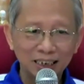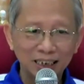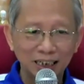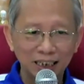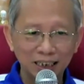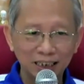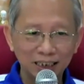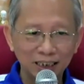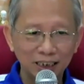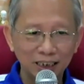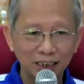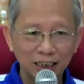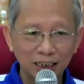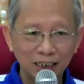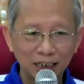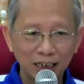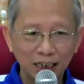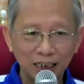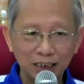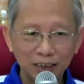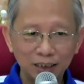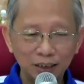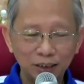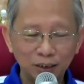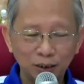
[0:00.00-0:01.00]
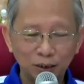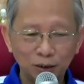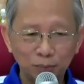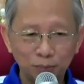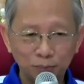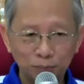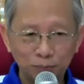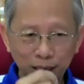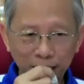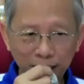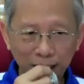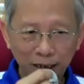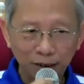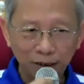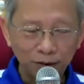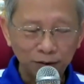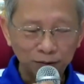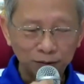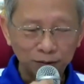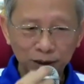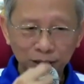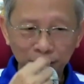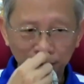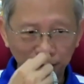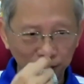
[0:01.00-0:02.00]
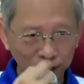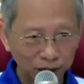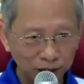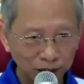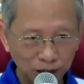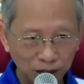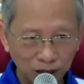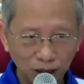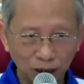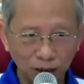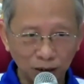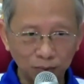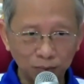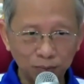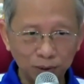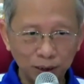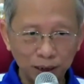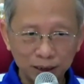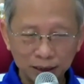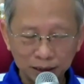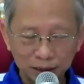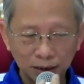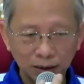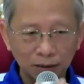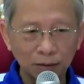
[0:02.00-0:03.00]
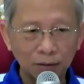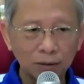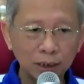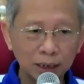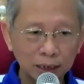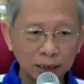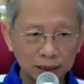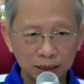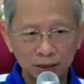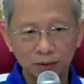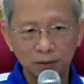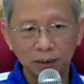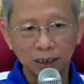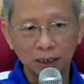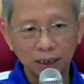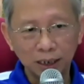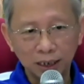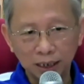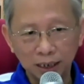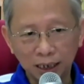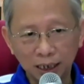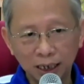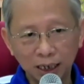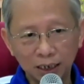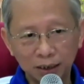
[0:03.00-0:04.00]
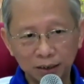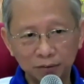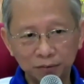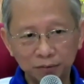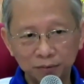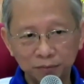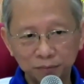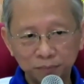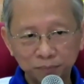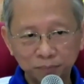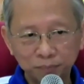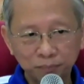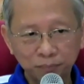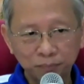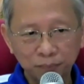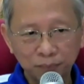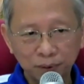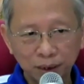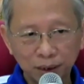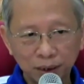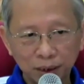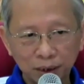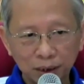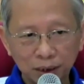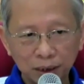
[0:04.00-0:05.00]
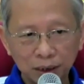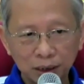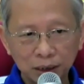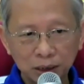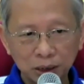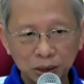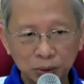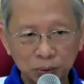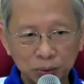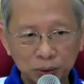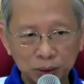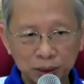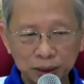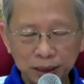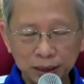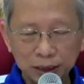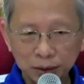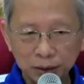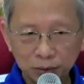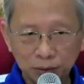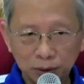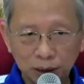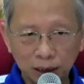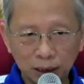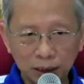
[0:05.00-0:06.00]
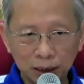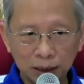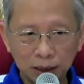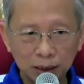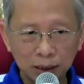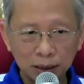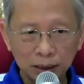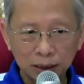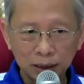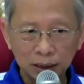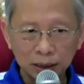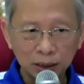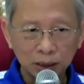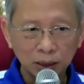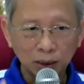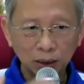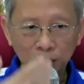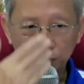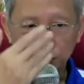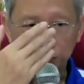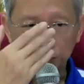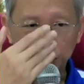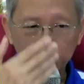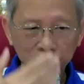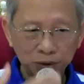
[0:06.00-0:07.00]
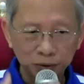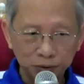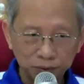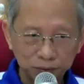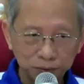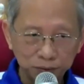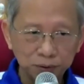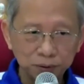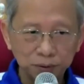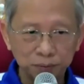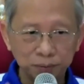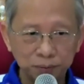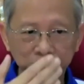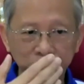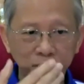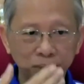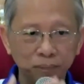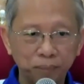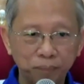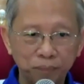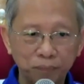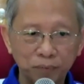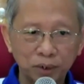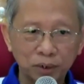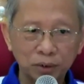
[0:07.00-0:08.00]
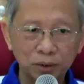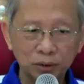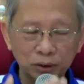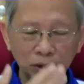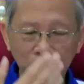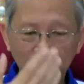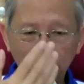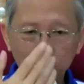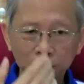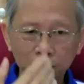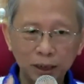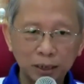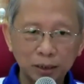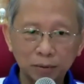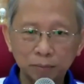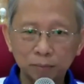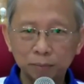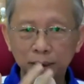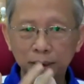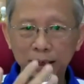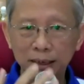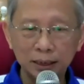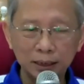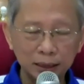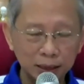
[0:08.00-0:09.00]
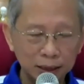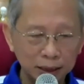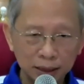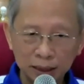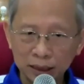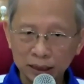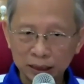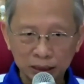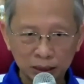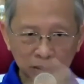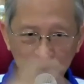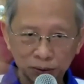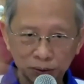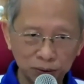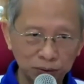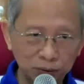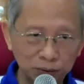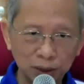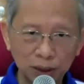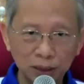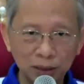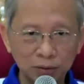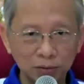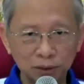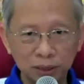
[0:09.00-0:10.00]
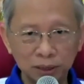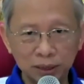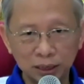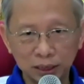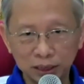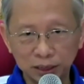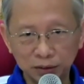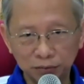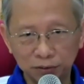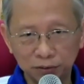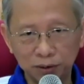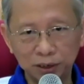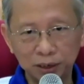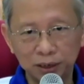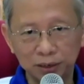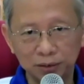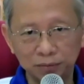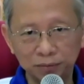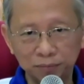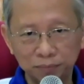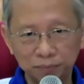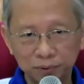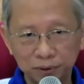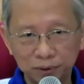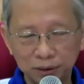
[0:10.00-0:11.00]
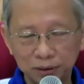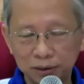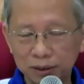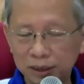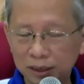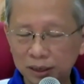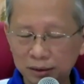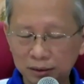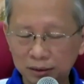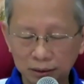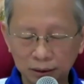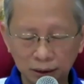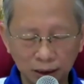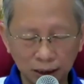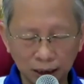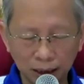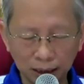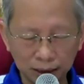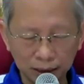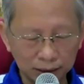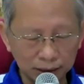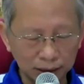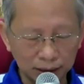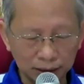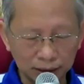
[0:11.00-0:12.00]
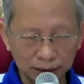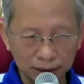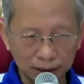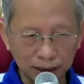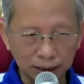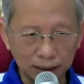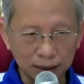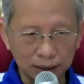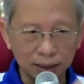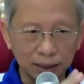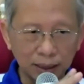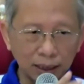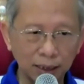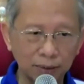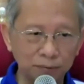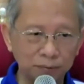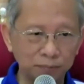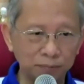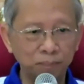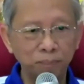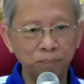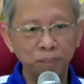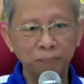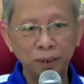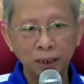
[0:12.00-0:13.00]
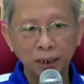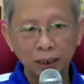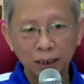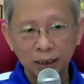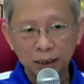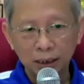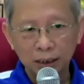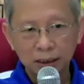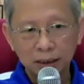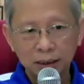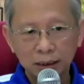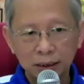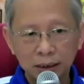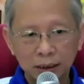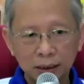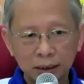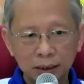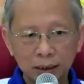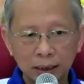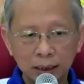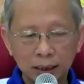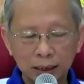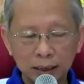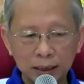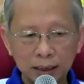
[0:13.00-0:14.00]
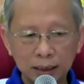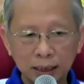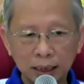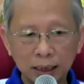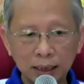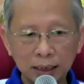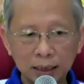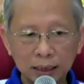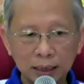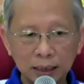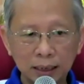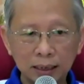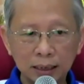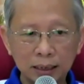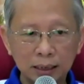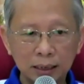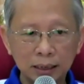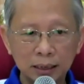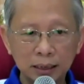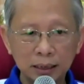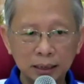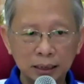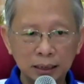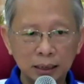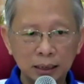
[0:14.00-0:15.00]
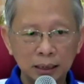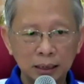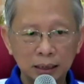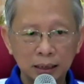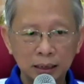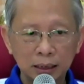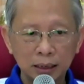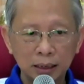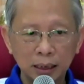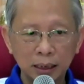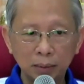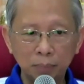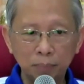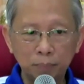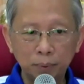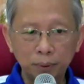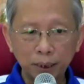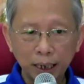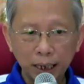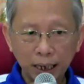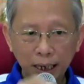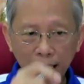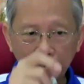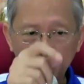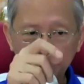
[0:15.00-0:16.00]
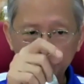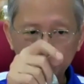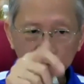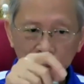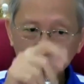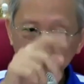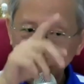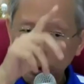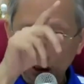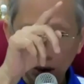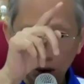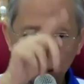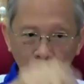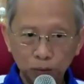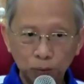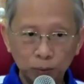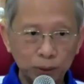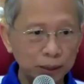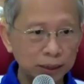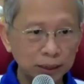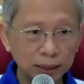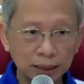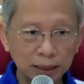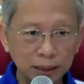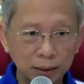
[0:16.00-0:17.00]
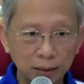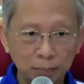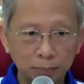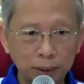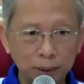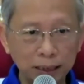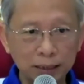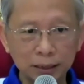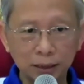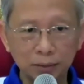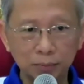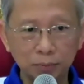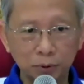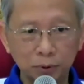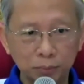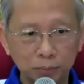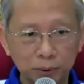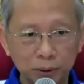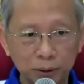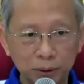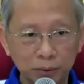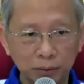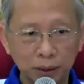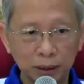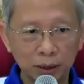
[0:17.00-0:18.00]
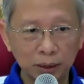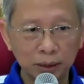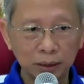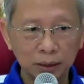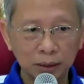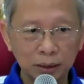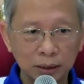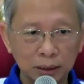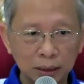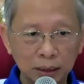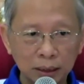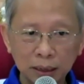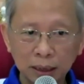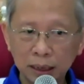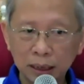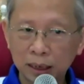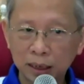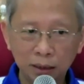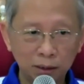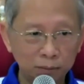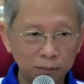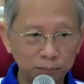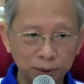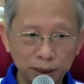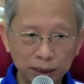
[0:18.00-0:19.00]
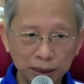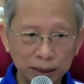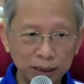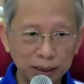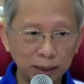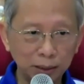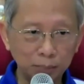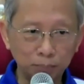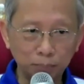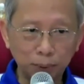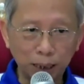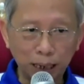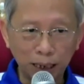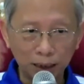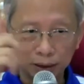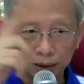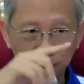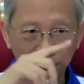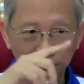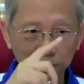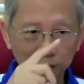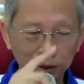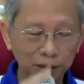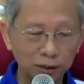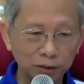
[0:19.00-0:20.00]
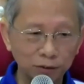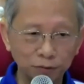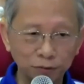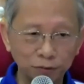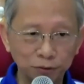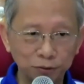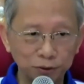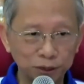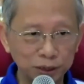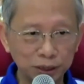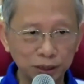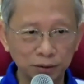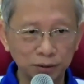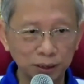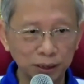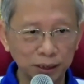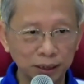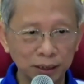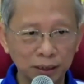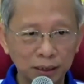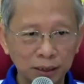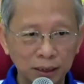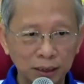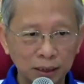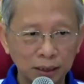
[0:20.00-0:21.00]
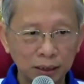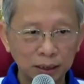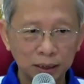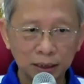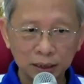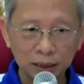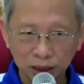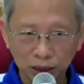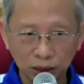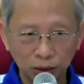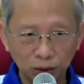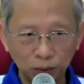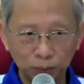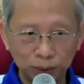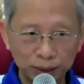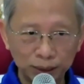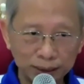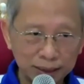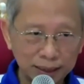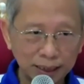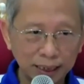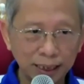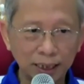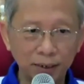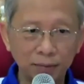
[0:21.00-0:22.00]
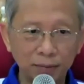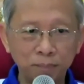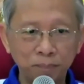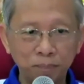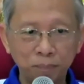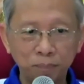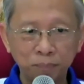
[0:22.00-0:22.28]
And your breath will not stop as long as you are alive. So this one is always with you. So the object of meditation, you don't need to search for it. You just relax and settle down. Then the other thing is that breath is always in the present moment one. It cannot be in the past or in the future one. It's always there.